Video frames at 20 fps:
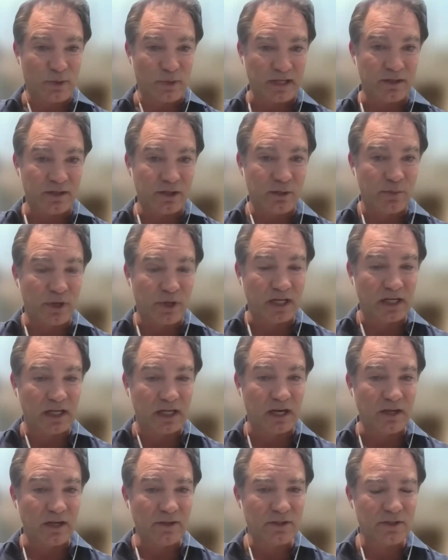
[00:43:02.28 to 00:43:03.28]
is right on the
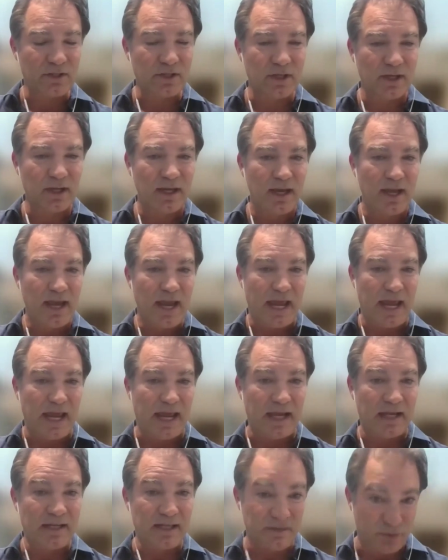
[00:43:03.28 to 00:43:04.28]
parking lot.
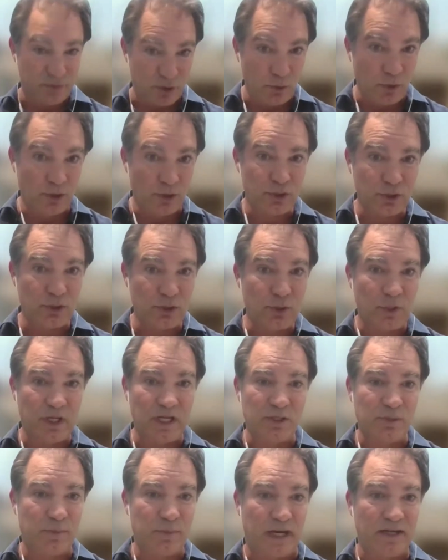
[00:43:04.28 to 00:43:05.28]
And if you want to
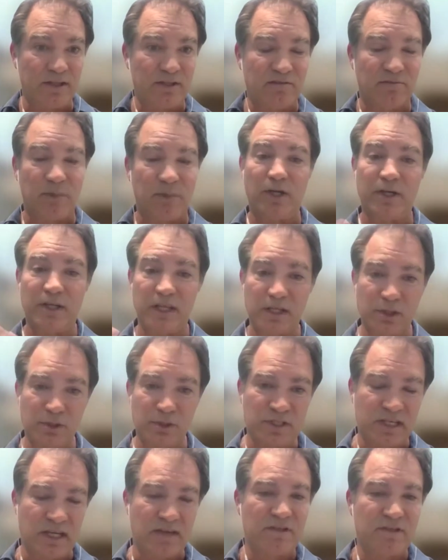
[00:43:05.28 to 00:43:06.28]
donate a pint of blood, it
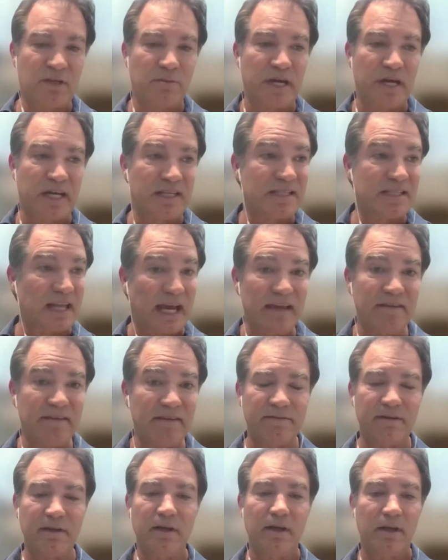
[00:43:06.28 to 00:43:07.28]
could save somebody's
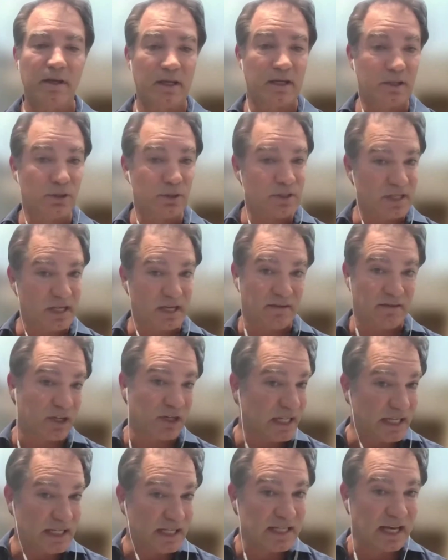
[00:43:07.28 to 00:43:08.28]
life. It could save a
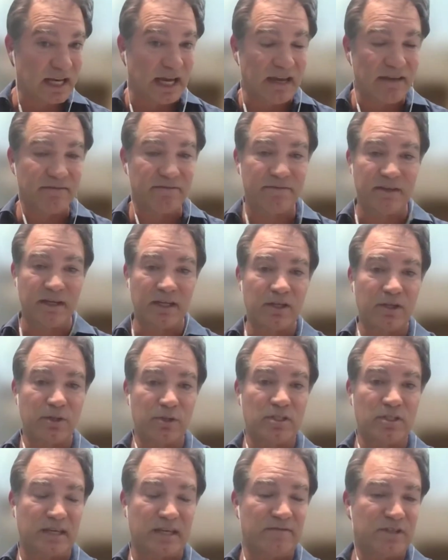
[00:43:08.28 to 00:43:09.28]
kid's life. It
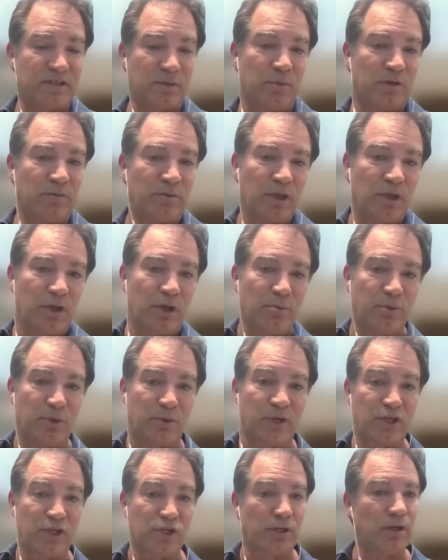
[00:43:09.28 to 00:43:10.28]
could save someone with an
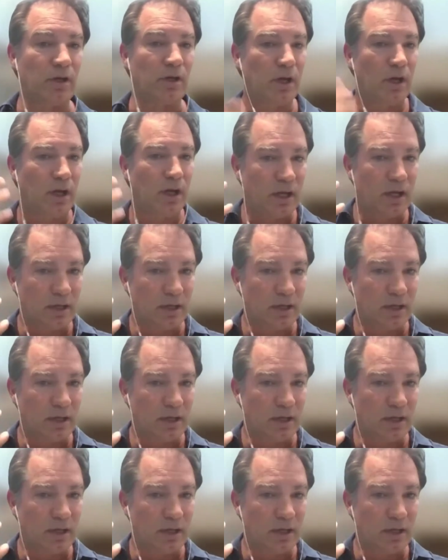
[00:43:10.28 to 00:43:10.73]
operation.